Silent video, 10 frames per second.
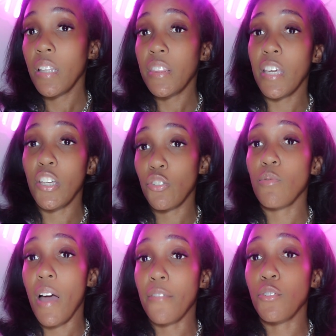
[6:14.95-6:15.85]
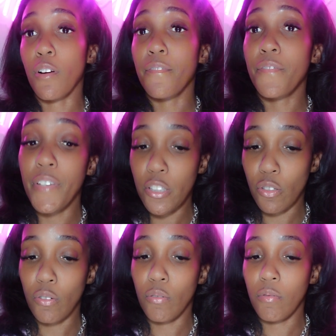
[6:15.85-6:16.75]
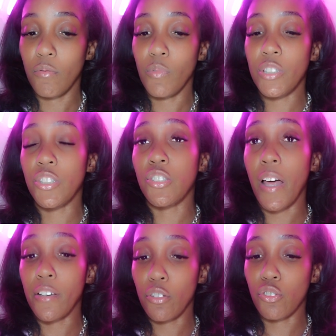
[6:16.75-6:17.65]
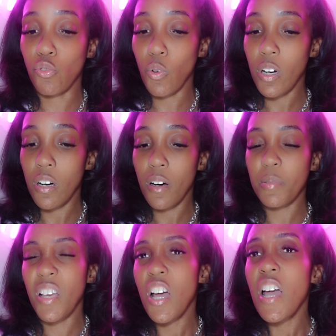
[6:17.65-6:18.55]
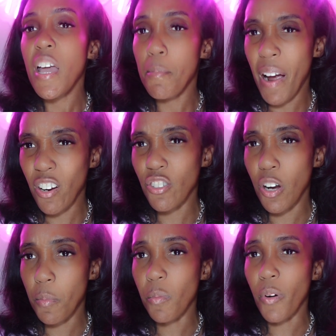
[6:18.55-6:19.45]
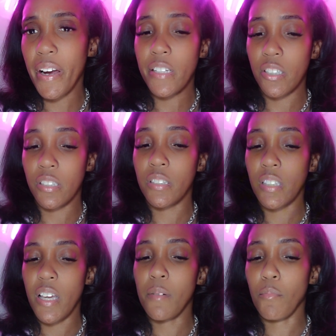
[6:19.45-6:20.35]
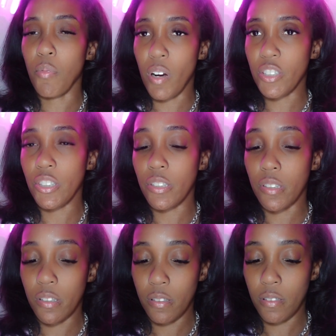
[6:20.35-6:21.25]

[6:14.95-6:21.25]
Then you have your physical, which is like your scrubs and microdermabrasions and brushes.